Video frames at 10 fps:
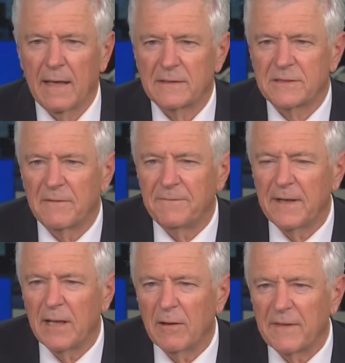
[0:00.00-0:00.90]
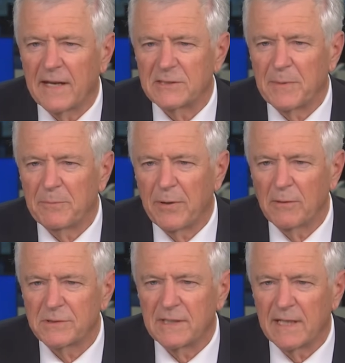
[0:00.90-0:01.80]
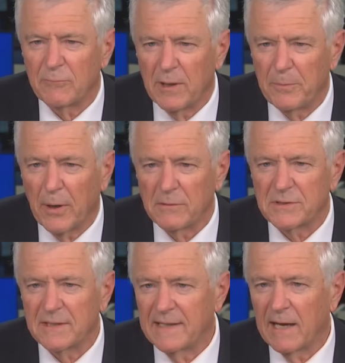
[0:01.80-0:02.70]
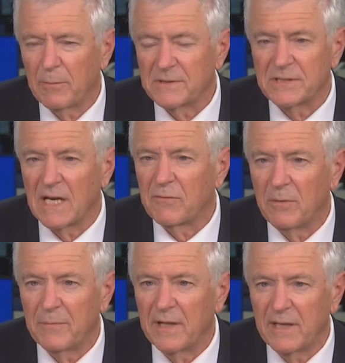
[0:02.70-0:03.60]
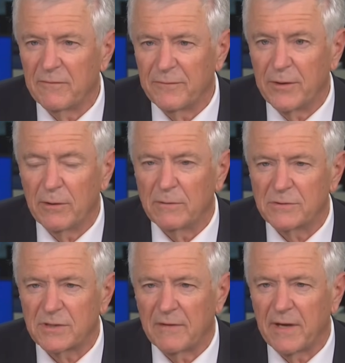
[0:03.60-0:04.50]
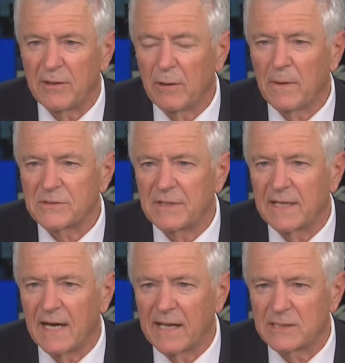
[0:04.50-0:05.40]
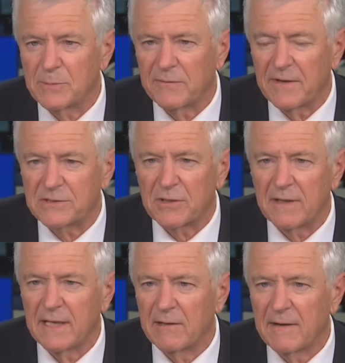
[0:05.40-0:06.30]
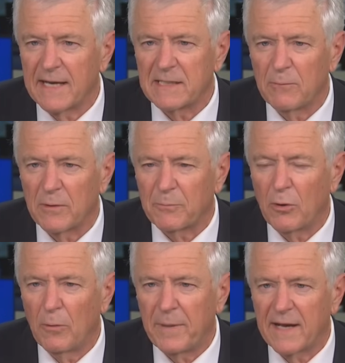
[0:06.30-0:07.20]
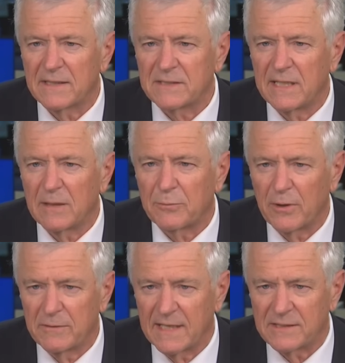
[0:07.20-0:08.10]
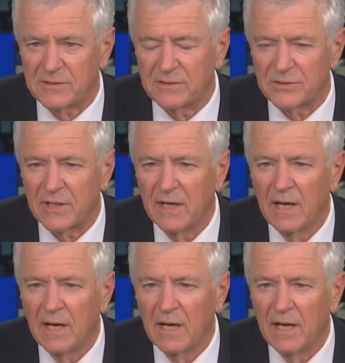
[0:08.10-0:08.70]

It's a video that has been posted and reposted now with several million views of a USC college professor interacting with pro-Palestinian protesters.